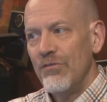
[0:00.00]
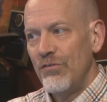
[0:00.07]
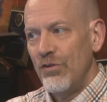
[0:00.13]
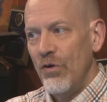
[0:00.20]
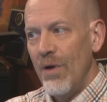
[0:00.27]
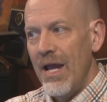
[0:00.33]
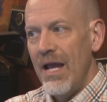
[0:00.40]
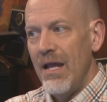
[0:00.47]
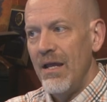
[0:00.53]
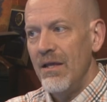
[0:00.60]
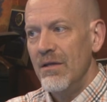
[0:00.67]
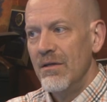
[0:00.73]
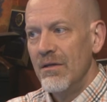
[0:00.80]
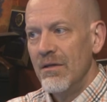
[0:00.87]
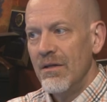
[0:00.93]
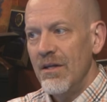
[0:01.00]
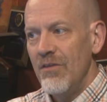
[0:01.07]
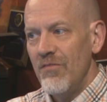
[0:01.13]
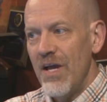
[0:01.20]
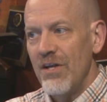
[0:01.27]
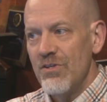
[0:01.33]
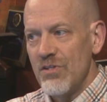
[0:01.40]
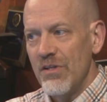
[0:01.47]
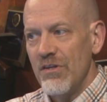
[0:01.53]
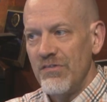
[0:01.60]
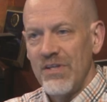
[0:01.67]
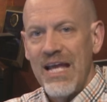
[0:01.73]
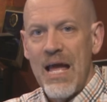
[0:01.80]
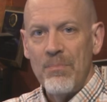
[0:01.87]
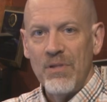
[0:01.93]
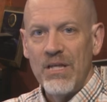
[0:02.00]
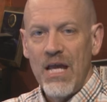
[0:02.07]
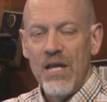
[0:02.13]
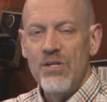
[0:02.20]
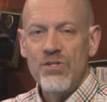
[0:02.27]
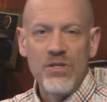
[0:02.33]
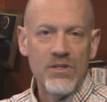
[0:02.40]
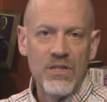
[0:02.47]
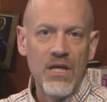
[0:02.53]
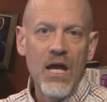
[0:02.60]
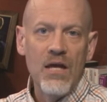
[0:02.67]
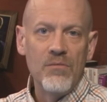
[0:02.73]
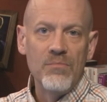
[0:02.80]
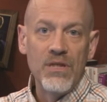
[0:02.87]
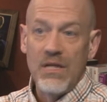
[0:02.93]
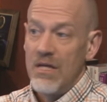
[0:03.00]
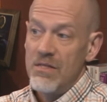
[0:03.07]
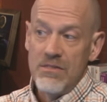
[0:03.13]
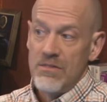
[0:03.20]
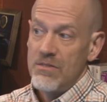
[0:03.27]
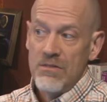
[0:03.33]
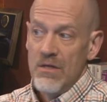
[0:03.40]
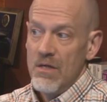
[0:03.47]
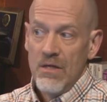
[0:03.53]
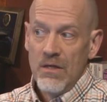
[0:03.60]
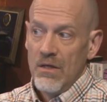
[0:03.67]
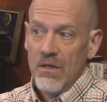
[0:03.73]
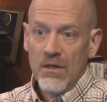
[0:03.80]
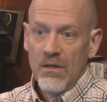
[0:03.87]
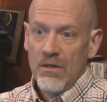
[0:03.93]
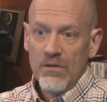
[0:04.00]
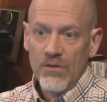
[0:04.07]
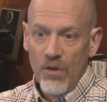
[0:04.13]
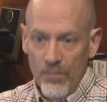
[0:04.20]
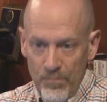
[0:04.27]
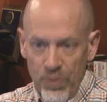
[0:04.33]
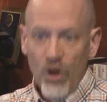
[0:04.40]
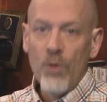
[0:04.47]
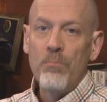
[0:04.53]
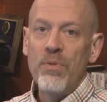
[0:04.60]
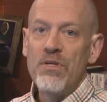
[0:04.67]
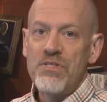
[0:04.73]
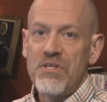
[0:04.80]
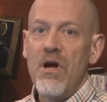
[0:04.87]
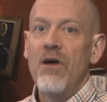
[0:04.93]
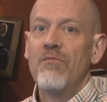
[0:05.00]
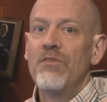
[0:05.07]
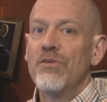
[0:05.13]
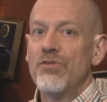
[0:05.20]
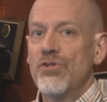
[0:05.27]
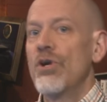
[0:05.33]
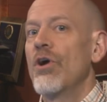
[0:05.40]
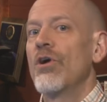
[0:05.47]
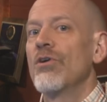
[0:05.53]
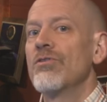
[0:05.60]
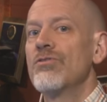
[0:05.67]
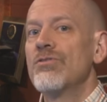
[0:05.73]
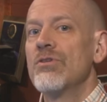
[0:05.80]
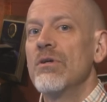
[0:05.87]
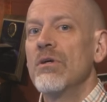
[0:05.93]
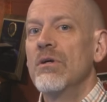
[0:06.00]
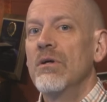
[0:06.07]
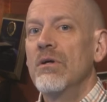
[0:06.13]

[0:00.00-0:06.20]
to a evangelistic application at the end because the purpose of the church